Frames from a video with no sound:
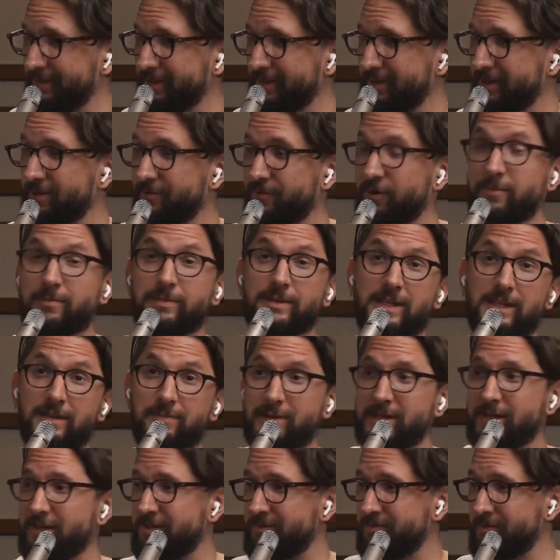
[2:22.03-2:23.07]
From
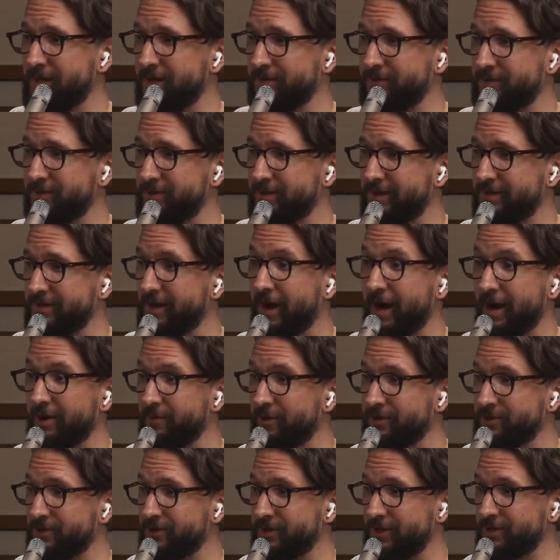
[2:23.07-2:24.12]
DB Smith, who says, hi,
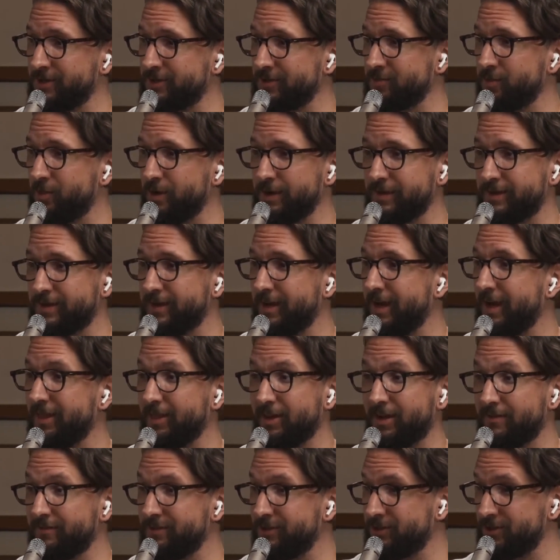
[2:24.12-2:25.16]
Richard. I just want to say I
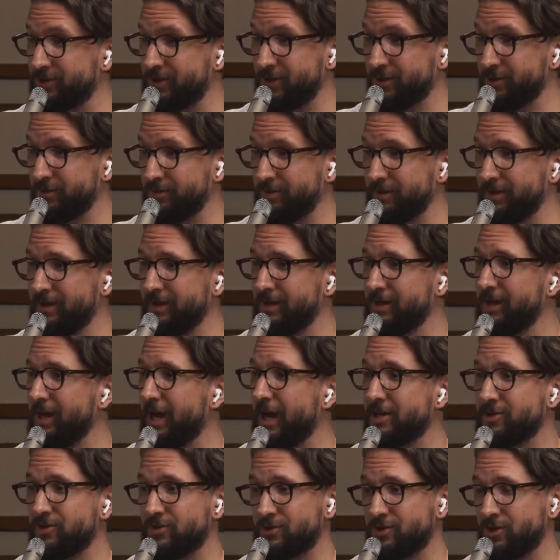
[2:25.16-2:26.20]
love the show and
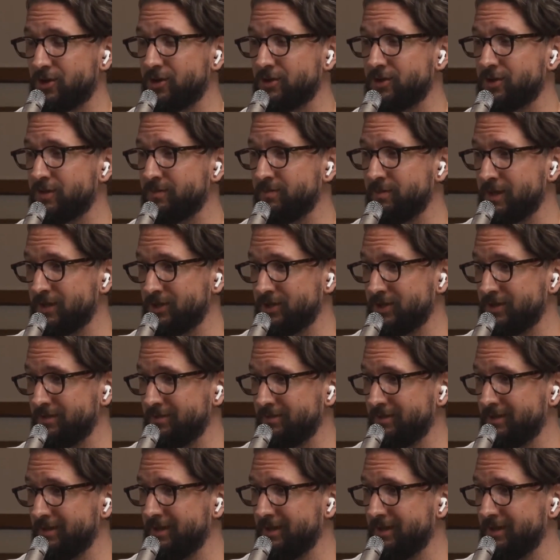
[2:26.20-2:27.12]
your church's mission.